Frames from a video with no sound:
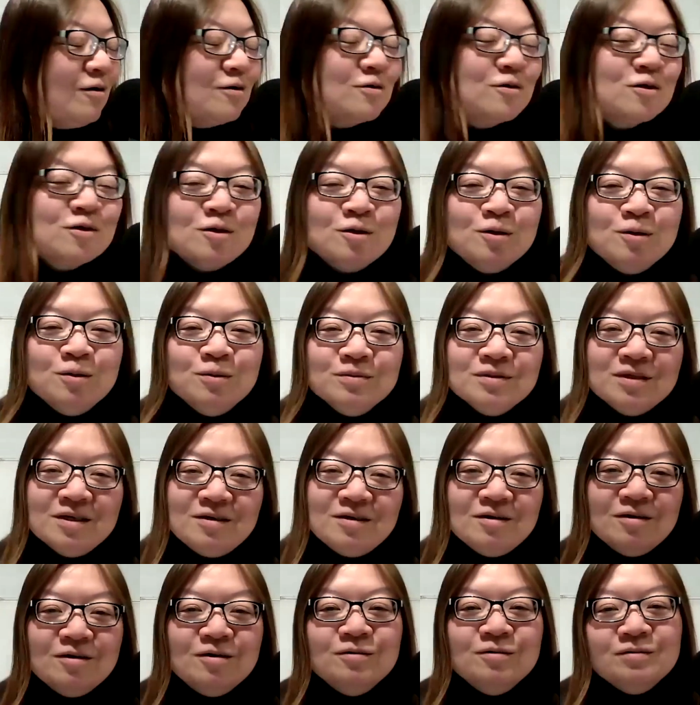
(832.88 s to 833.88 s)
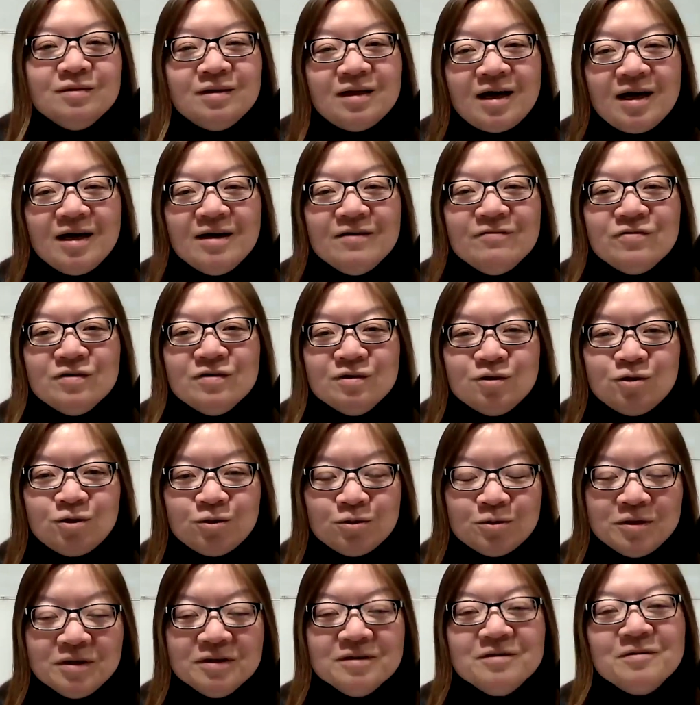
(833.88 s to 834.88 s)
Also, life
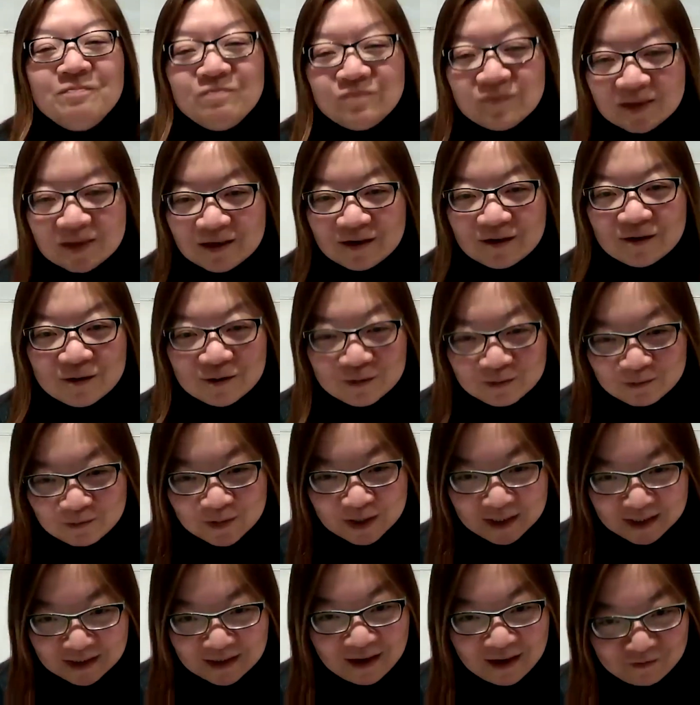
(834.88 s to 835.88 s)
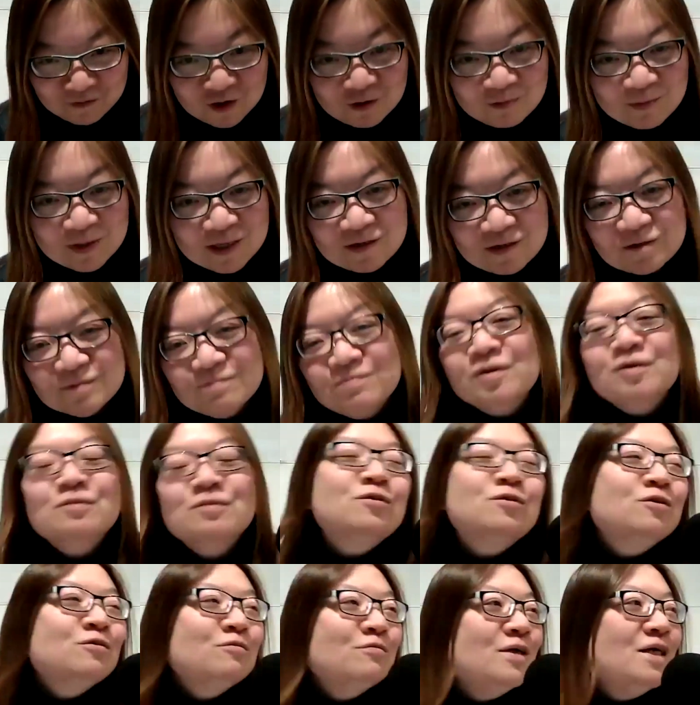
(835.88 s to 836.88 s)
short, we have too many good
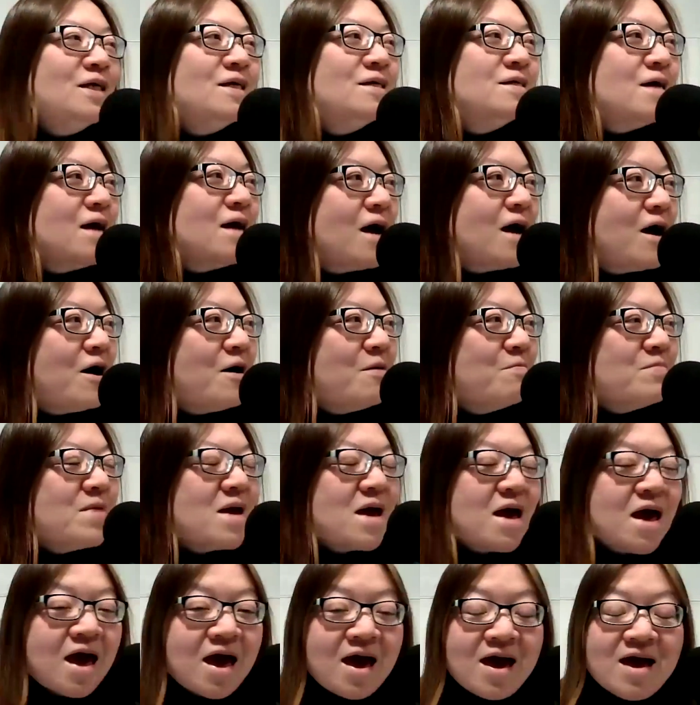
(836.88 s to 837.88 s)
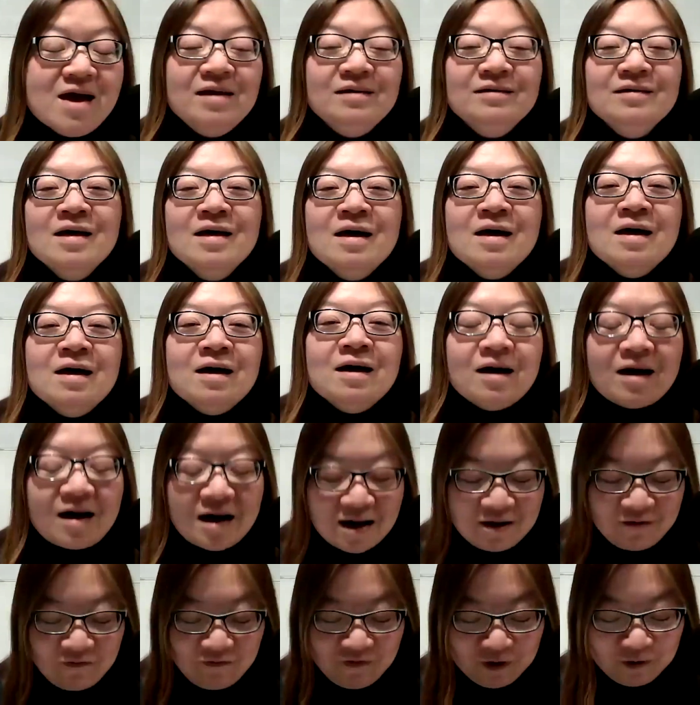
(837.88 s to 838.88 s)
books to read. And
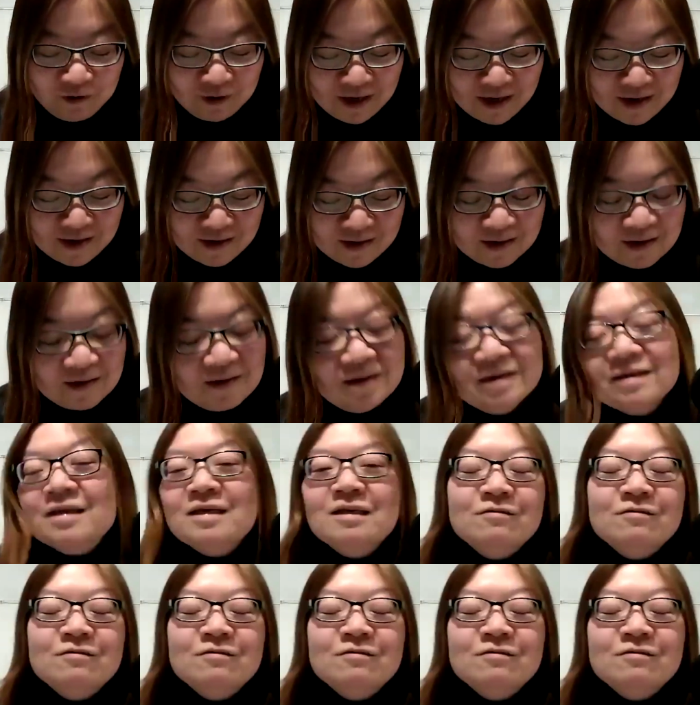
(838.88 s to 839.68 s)
I feel like